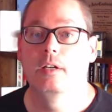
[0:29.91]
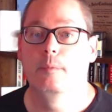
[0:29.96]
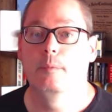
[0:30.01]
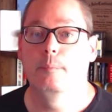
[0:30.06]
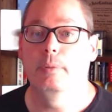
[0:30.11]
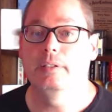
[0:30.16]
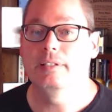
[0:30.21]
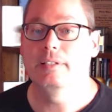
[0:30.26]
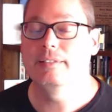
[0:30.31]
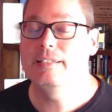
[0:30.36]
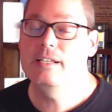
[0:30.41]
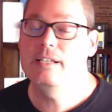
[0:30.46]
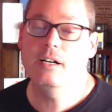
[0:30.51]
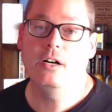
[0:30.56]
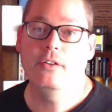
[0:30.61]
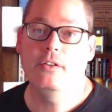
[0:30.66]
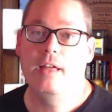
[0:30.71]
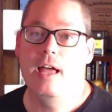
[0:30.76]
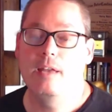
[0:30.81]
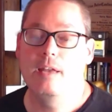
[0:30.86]
But to see
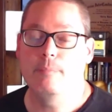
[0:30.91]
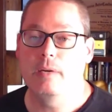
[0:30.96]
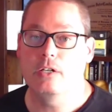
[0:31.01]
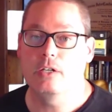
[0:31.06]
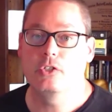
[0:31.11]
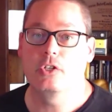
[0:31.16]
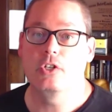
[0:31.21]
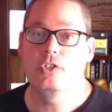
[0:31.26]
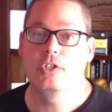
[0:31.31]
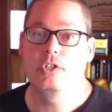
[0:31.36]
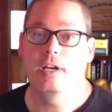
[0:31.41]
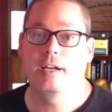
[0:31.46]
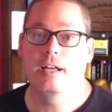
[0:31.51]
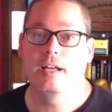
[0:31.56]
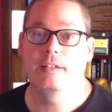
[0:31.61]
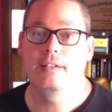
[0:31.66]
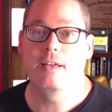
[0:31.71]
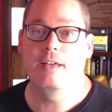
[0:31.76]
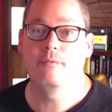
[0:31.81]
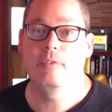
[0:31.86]
all that, make sure you check
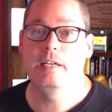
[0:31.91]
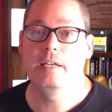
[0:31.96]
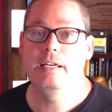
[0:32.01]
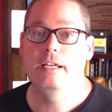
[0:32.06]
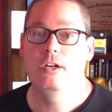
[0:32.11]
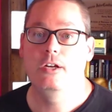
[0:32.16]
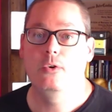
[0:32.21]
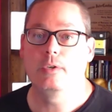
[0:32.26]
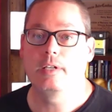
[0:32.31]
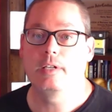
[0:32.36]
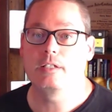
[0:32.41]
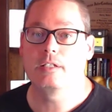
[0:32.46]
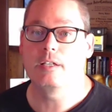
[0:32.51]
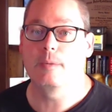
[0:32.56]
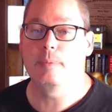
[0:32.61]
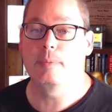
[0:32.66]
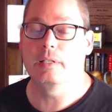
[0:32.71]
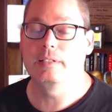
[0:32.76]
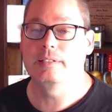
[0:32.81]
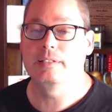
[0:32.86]
out that video and catch
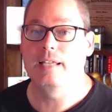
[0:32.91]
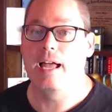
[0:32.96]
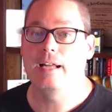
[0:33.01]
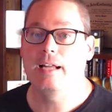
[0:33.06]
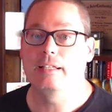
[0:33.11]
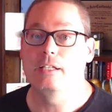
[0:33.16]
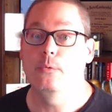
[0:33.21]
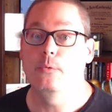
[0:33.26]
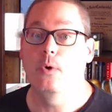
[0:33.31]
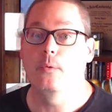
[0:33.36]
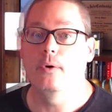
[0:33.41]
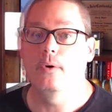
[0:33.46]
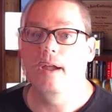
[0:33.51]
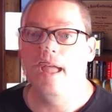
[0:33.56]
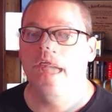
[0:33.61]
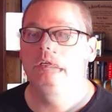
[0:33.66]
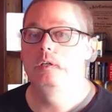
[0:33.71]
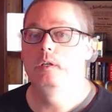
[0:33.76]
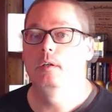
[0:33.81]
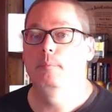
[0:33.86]
up exactly where we're
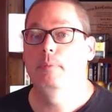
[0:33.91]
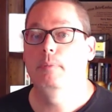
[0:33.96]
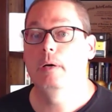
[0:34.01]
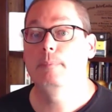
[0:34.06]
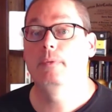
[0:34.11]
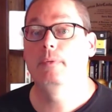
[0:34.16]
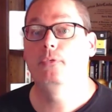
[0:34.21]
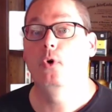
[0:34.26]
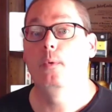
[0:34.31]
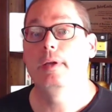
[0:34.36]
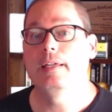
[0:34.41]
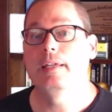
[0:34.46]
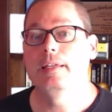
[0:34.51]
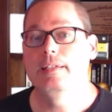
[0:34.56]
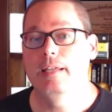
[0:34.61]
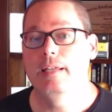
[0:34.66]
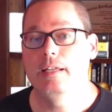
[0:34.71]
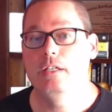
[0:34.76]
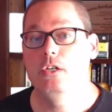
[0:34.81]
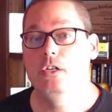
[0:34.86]
at. But before we
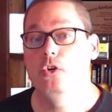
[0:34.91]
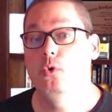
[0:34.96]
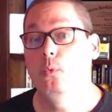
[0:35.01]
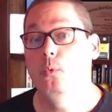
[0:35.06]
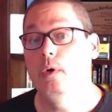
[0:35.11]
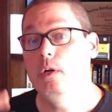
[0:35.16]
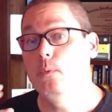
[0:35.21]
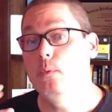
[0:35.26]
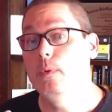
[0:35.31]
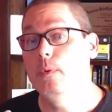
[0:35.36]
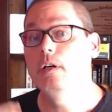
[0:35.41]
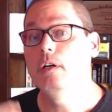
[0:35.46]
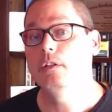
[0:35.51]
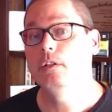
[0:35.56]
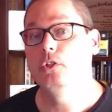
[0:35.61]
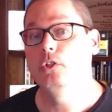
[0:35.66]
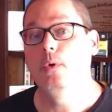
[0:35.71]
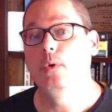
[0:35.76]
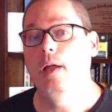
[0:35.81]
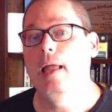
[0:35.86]
continue, we will
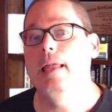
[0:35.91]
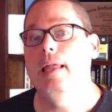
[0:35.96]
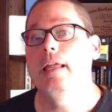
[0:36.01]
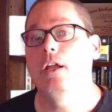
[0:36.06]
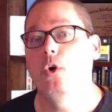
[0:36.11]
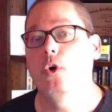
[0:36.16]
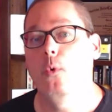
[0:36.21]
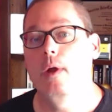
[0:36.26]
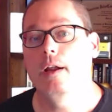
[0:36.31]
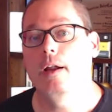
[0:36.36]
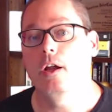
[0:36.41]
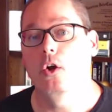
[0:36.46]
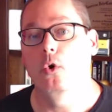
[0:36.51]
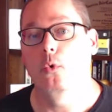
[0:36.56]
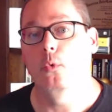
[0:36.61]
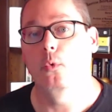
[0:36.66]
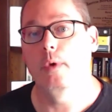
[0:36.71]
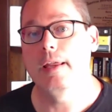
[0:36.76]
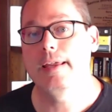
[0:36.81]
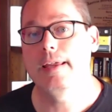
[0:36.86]
do a quick
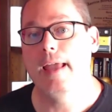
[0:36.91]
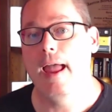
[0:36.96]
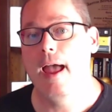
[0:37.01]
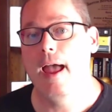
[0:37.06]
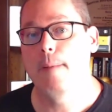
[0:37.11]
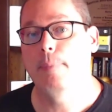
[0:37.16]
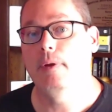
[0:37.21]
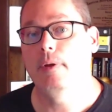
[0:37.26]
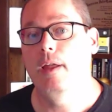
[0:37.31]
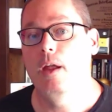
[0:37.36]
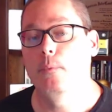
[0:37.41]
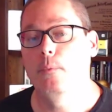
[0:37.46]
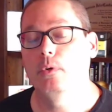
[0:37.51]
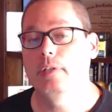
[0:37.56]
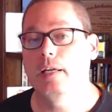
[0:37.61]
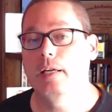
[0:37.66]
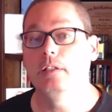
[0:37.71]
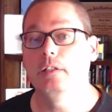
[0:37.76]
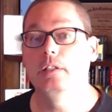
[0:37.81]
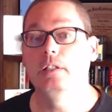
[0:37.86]
recap and we'll
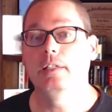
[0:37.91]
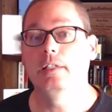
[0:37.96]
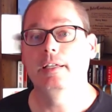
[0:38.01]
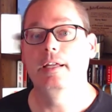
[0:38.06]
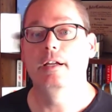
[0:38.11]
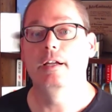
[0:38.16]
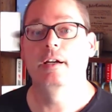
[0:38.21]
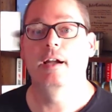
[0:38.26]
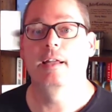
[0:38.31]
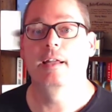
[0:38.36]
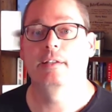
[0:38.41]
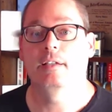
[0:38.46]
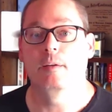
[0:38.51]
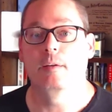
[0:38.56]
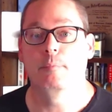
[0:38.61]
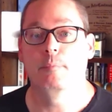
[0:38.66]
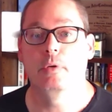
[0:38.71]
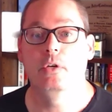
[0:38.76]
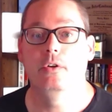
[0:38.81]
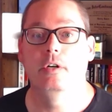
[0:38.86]
take a look here at the
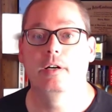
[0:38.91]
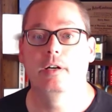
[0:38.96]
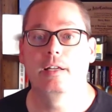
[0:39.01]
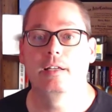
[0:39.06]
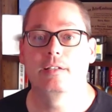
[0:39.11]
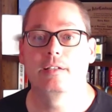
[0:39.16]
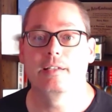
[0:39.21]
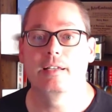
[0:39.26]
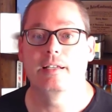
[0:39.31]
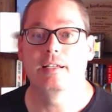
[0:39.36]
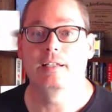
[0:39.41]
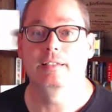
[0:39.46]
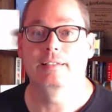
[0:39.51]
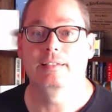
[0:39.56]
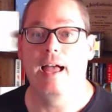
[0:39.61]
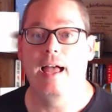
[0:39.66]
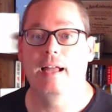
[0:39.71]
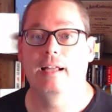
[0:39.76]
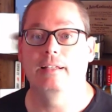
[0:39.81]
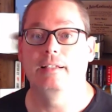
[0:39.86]
computer and see
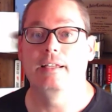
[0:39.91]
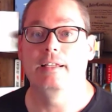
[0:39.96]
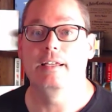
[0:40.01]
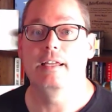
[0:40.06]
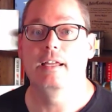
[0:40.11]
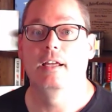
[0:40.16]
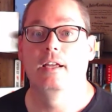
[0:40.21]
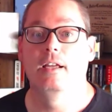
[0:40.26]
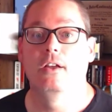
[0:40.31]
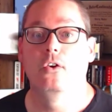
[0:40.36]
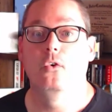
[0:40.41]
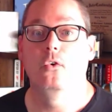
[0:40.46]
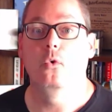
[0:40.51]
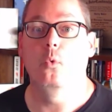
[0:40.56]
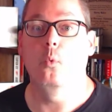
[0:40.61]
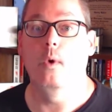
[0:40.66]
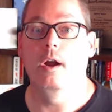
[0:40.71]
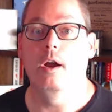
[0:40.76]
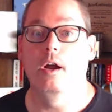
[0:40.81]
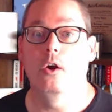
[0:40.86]
exactly
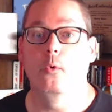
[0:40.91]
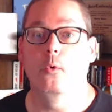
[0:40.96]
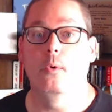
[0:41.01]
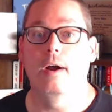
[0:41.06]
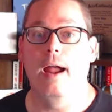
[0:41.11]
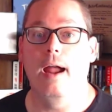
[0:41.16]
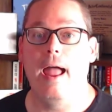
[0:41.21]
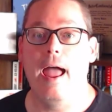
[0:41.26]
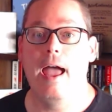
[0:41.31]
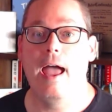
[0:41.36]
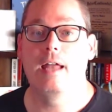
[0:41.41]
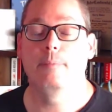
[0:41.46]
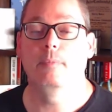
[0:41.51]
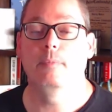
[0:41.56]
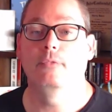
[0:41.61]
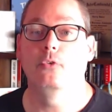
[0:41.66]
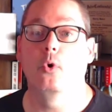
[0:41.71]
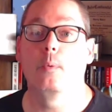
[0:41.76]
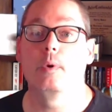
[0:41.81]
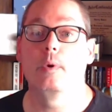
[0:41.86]
where we're at
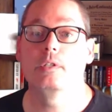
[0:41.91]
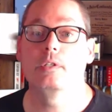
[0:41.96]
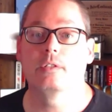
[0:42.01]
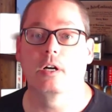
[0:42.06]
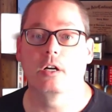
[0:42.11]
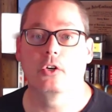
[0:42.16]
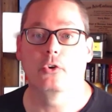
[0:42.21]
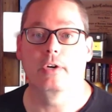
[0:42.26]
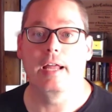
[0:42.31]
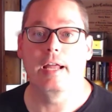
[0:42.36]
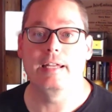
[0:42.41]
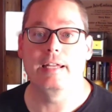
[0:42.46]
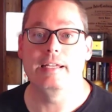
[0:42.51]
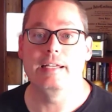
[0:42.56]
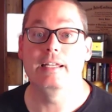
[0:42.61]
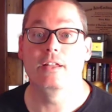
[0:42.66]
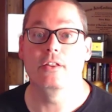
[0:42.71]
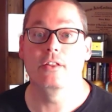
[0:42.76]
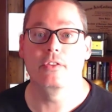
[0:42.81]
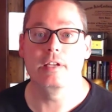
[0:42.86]
before we start
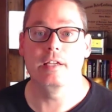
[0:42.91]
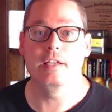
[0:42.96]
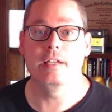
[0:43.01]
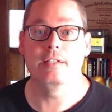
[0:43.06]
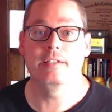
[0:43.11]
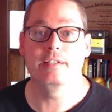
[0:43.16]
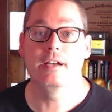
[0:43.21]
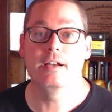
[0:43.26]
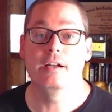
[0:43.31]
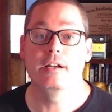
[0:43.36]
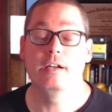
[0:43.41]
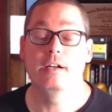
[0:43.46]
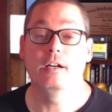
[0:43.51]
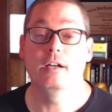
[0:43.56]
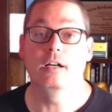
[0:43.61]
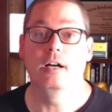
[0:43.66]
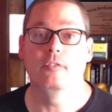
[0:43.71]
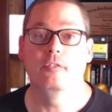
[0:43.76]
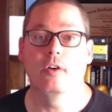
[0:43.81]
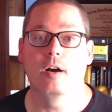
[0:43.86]
creating the interior
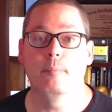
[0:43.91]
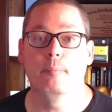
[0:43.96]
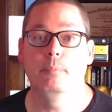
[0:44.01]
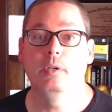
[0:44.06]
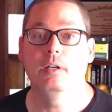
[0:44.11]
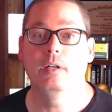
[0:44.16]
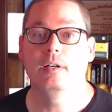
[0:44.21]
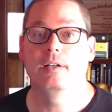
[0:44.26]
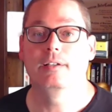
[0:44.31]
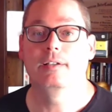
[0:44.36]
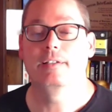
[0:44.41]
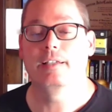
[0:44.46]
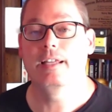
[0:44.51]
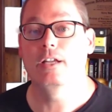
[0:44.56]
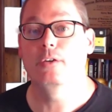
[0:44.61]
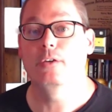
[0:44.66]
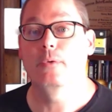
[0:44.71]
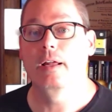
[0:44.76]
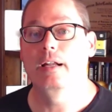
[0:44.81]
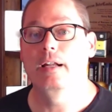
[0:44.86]
of our book to
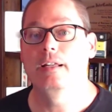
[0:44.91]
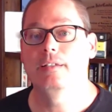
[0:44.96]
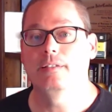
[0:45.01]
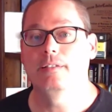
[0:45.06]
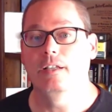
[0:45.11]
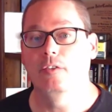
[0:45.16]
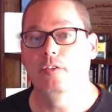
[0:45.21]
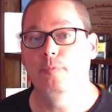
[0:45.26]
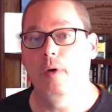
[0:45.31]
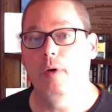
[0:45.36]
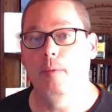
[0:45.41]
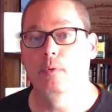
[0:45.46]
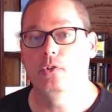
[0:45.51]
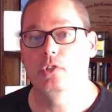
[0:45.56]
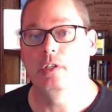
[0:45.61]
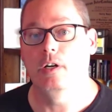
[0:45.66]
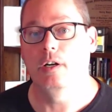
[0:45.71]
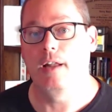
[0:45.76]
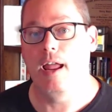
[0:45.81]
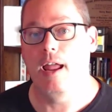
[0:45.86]
get ready to self-publish
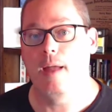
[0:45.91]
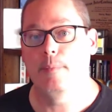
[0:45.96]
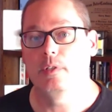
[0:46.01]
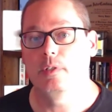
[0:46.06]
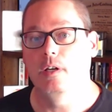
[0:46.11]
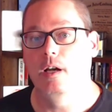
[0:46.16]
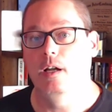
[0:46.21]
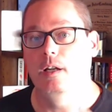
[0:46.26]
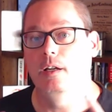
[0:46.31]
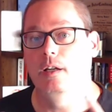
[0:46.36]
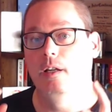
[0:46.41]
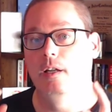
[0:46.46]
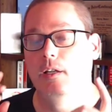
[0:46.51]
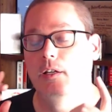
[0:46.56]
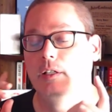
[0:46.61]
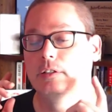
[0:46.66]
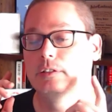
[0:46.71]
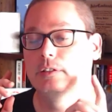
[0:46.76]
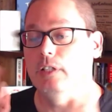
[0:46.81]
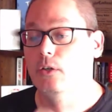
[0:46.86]
it on Amazon.
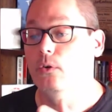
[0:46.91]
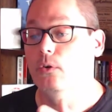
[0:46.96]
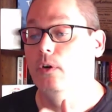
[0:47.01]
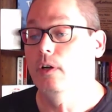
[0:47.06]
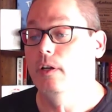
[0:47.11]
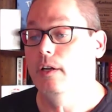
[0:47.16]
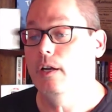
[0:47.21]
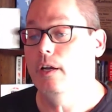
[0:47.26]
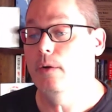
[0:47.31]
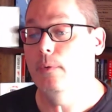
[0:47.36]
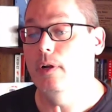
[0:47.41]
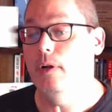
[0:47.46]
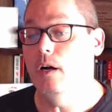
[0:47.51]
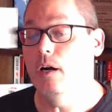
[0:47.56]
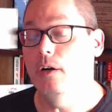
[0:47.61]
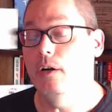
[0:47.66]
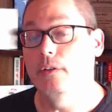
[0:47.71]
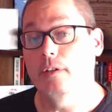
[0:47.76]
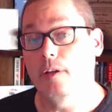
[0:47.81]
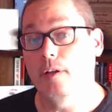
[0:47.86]
So here we are
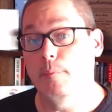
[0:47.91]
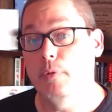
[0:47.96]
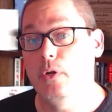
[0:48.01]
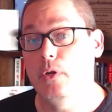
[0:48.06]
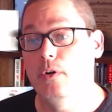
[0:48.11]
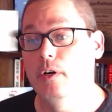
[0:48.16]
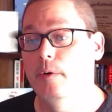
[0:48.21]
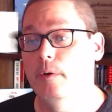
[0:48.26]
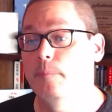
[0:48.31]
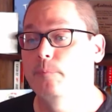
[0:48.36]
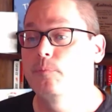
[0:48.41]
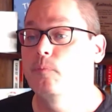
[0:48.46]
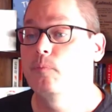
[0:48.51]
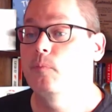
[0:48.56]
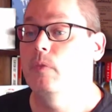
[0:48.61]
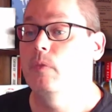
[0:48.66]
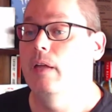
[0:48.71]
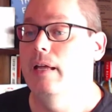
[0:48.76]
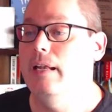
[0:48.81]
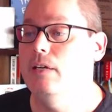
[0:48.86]
on the computer,
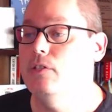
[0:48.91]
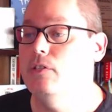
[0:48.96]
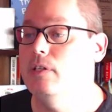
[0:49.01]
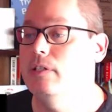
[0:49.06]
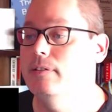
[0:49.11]
and as you can